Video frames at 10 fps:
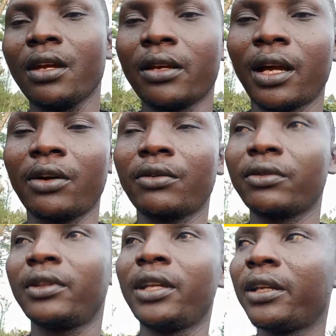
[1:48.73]
Now,
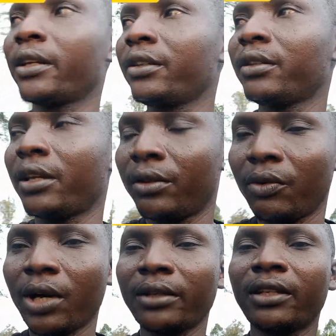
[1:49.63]
the
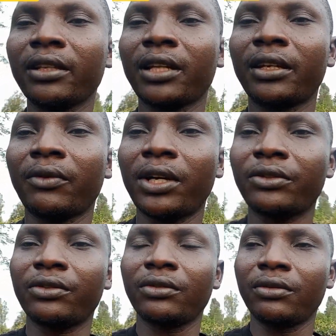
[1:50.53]
one thing that I want
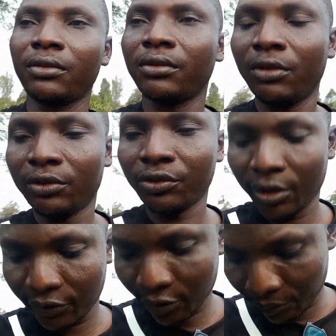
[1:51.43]
to also
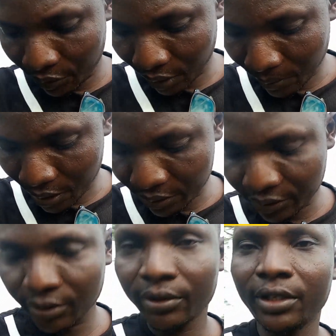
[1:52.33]
inform you
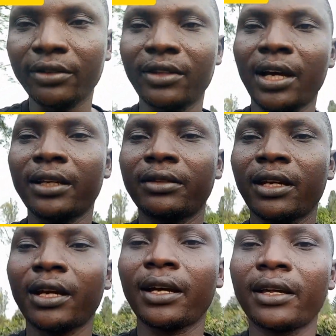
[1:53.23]
about is that
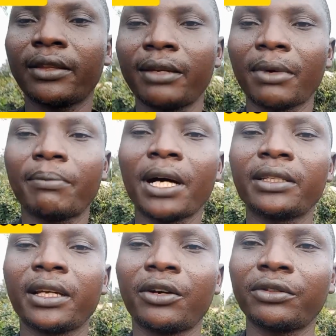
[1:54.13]
the
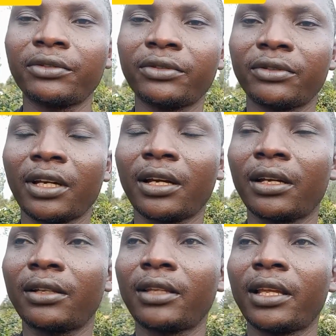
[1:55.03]
Mabati house,
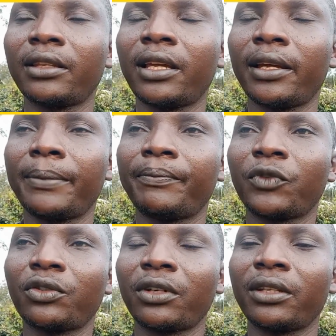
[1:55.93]

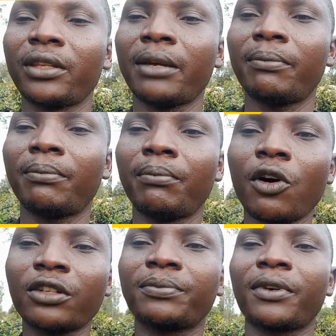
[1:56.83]
the
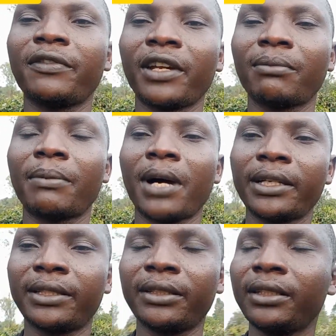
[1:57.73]
box profile
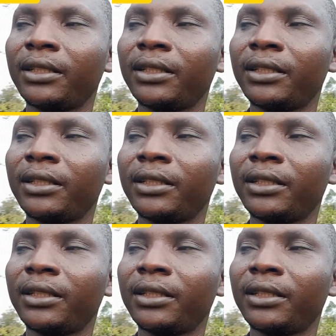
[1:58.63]
Mabati,